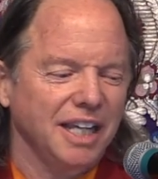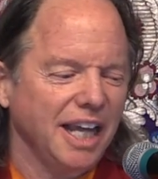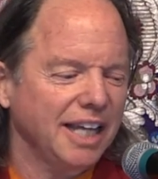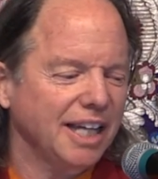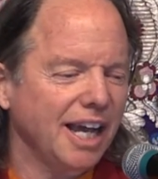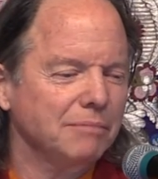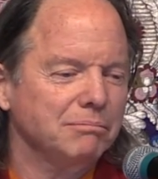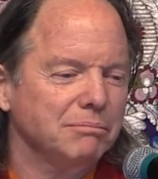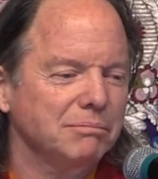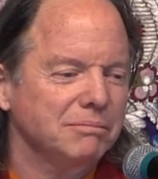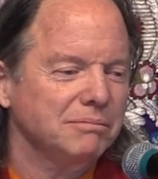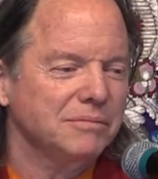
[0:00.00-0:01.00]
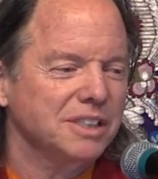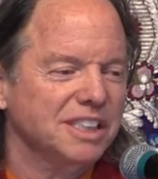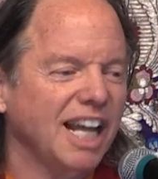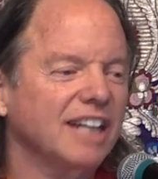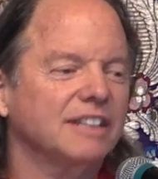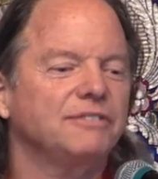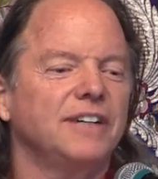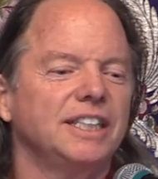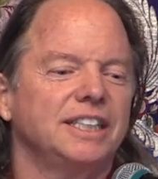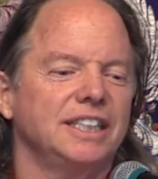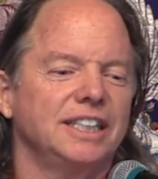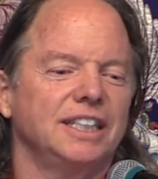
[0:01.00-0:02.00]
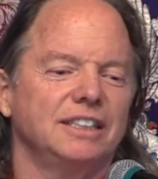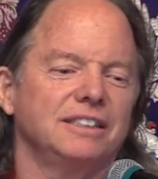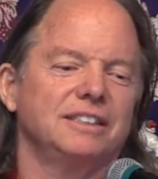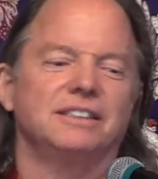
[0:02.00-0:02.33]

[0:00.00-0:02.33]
And I'm sacrificing it